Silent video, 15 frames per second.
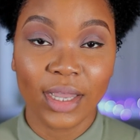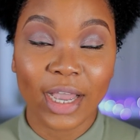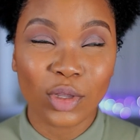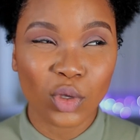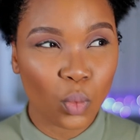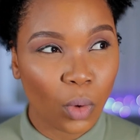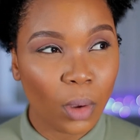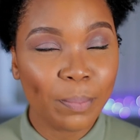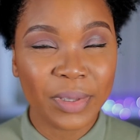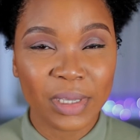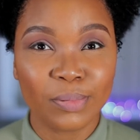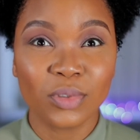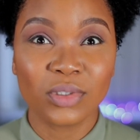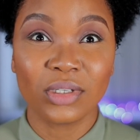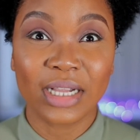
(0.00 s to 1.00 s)
And you want
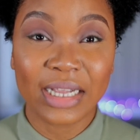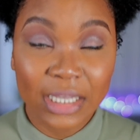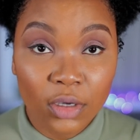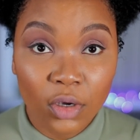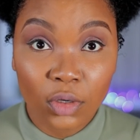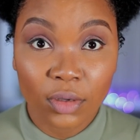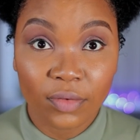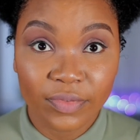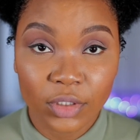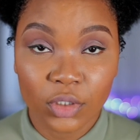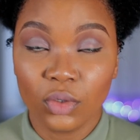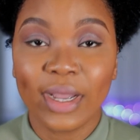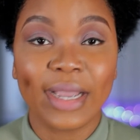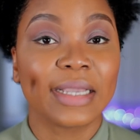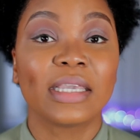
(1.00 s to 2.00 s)
people to click on your
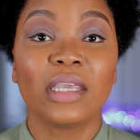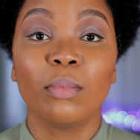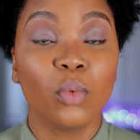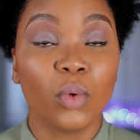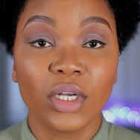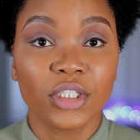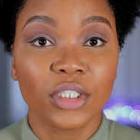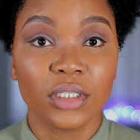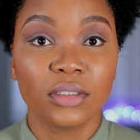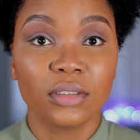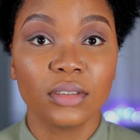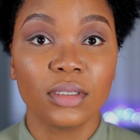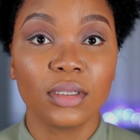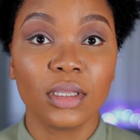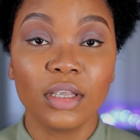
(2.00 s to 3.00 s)
video and keep watching.
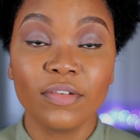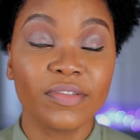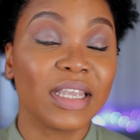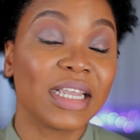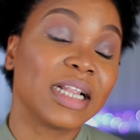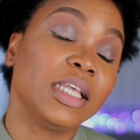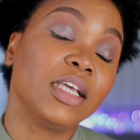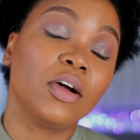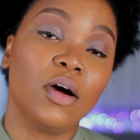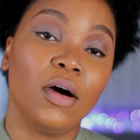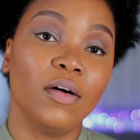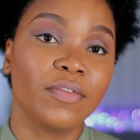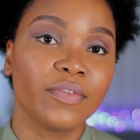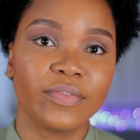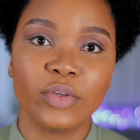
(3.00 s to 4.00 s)
If they click
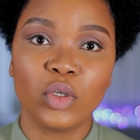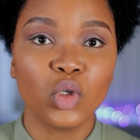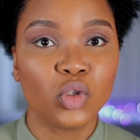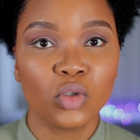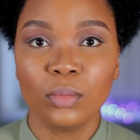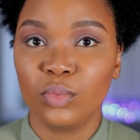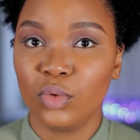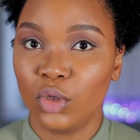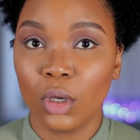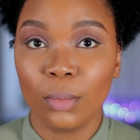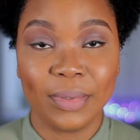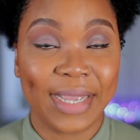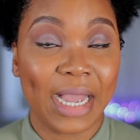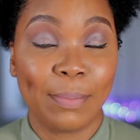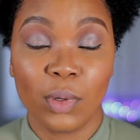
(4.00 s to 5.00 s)
off, YouTube will
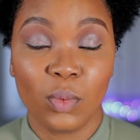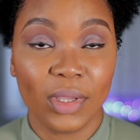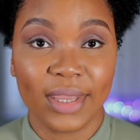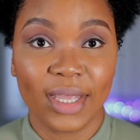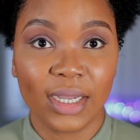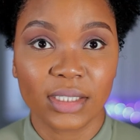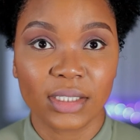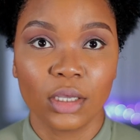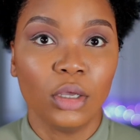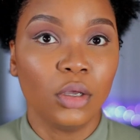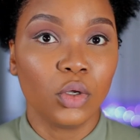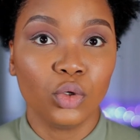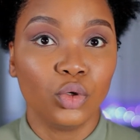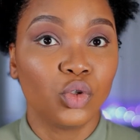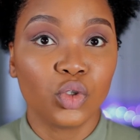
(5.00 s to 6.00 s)
not be happy with that.
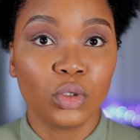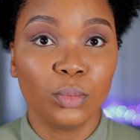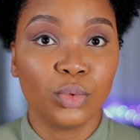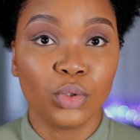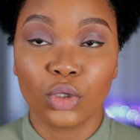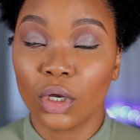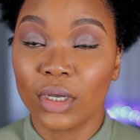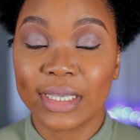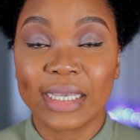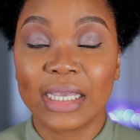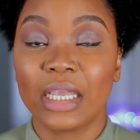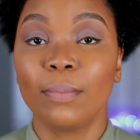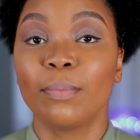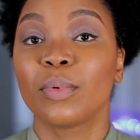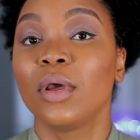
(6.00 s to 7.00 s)
YouTube will not
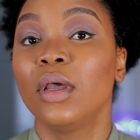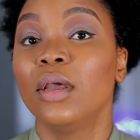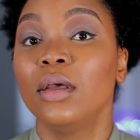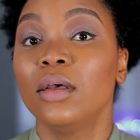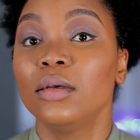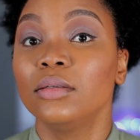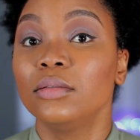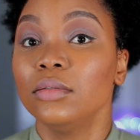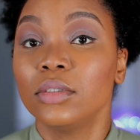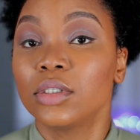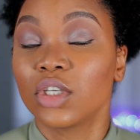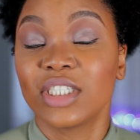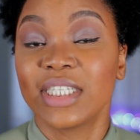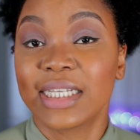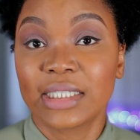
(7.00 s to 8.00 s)
keep
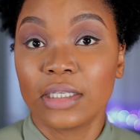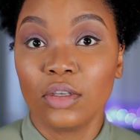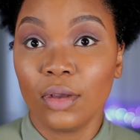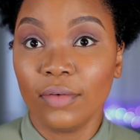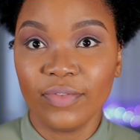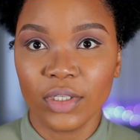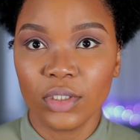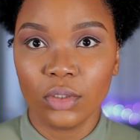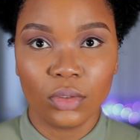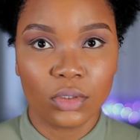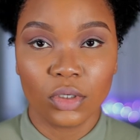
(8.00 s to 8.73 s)
suggesting your video